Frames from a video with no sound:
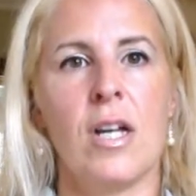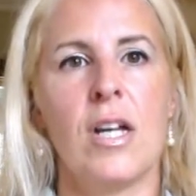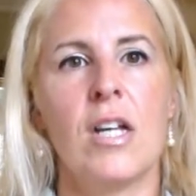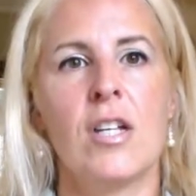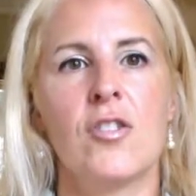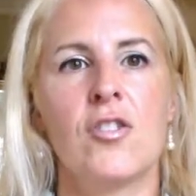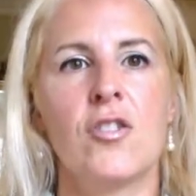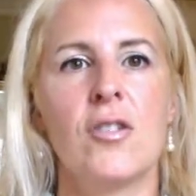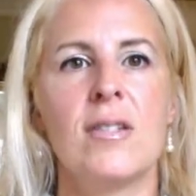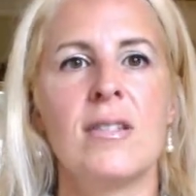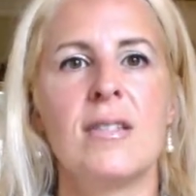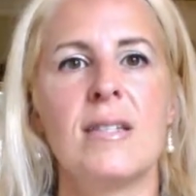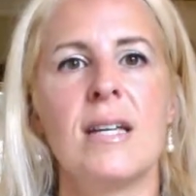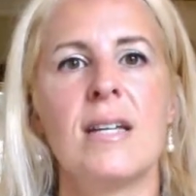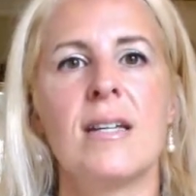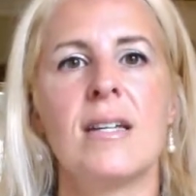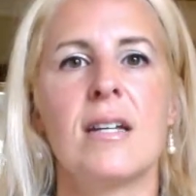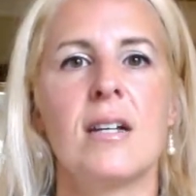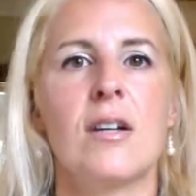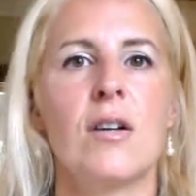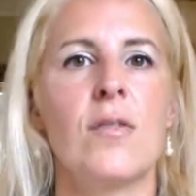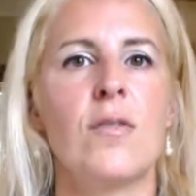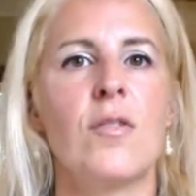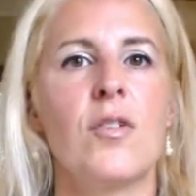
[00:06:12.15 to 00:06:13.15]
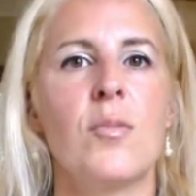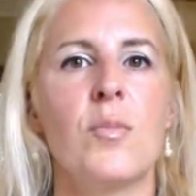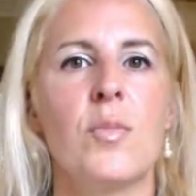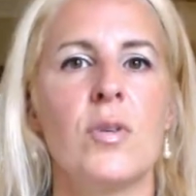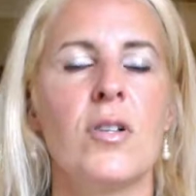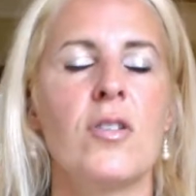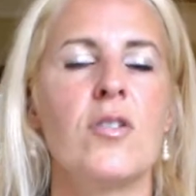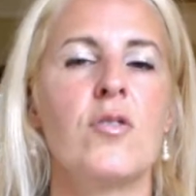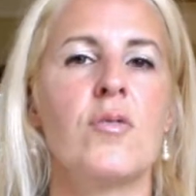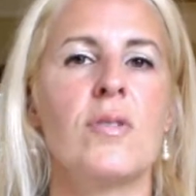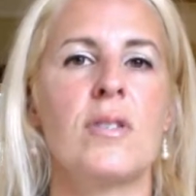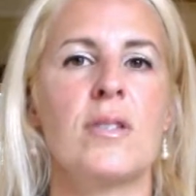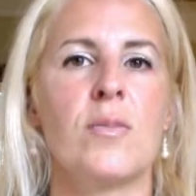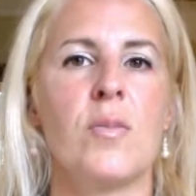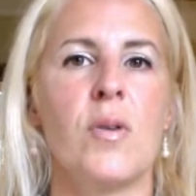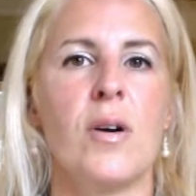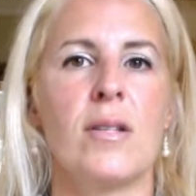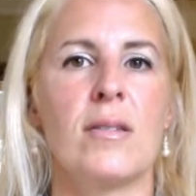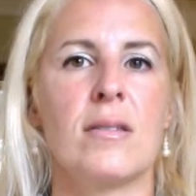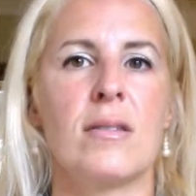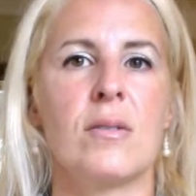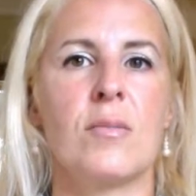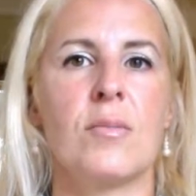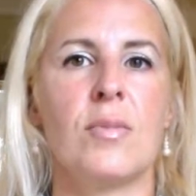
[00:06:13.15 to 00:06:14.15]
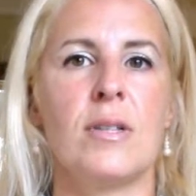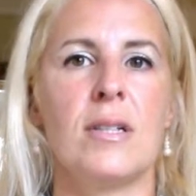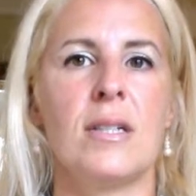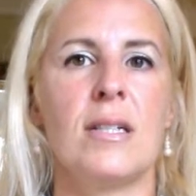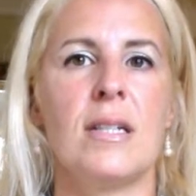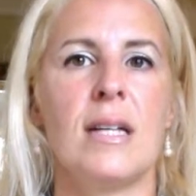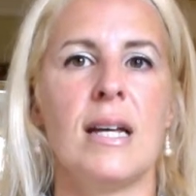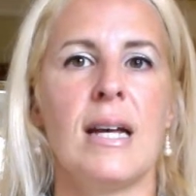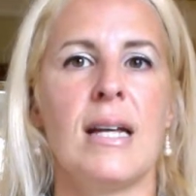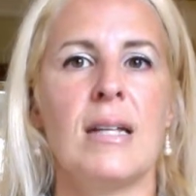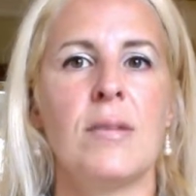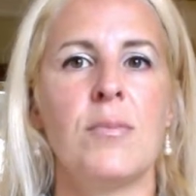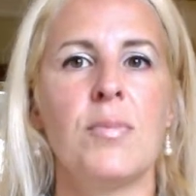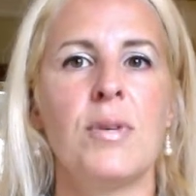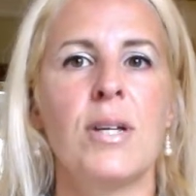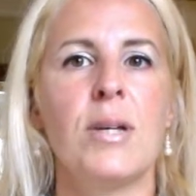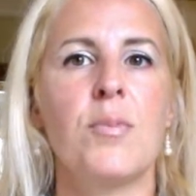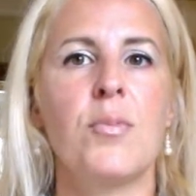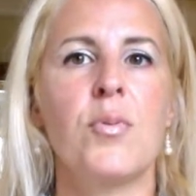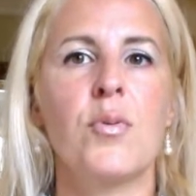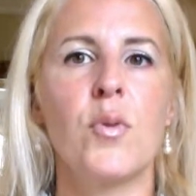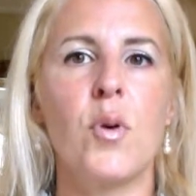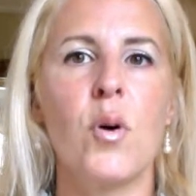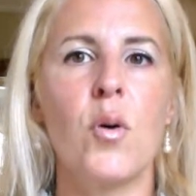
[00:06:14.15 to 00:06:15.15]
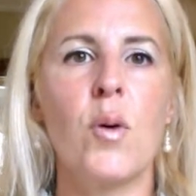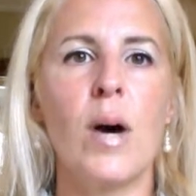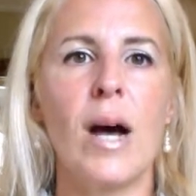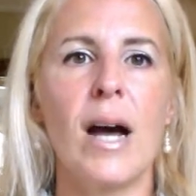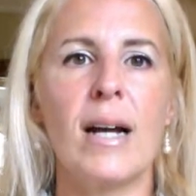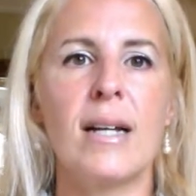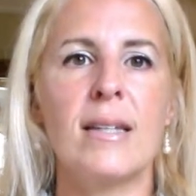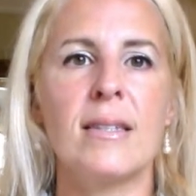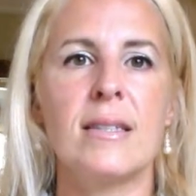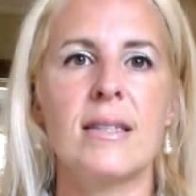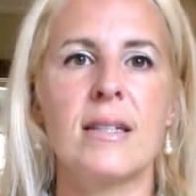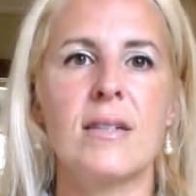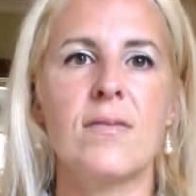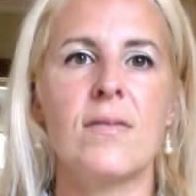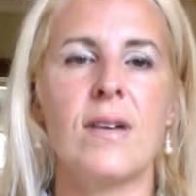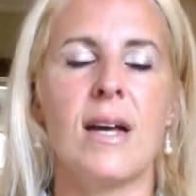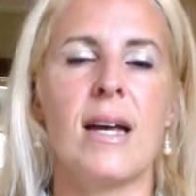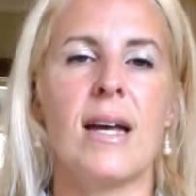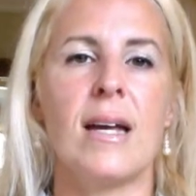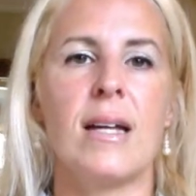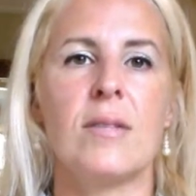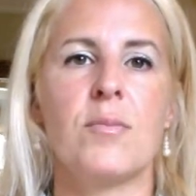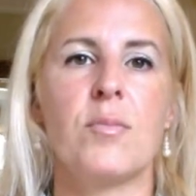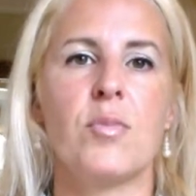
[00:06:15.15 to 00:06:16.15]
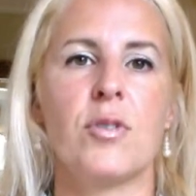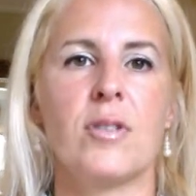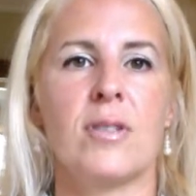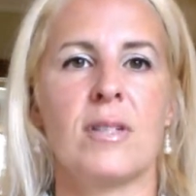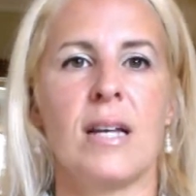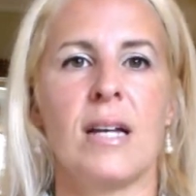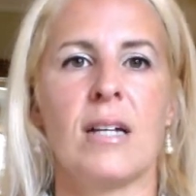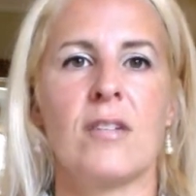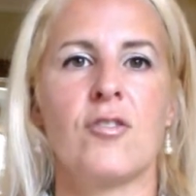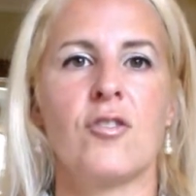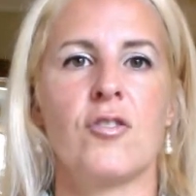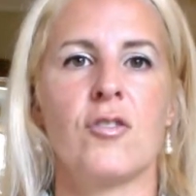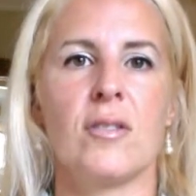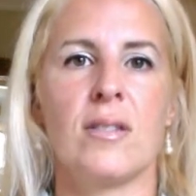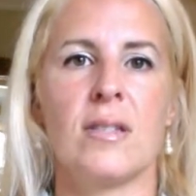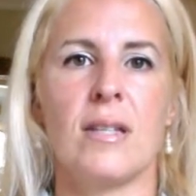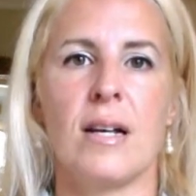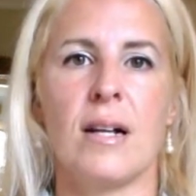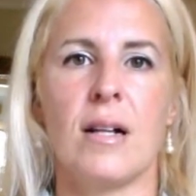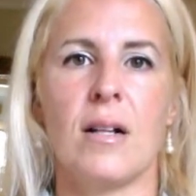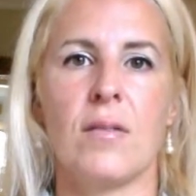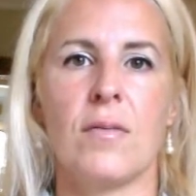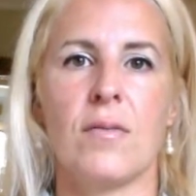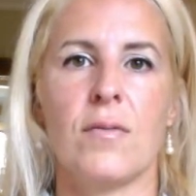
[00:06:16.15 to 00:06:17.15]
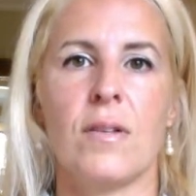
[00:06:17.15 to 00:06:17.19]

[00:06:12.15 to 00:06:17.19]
Just take care of your bills responsibly and be proactive and protect yourself.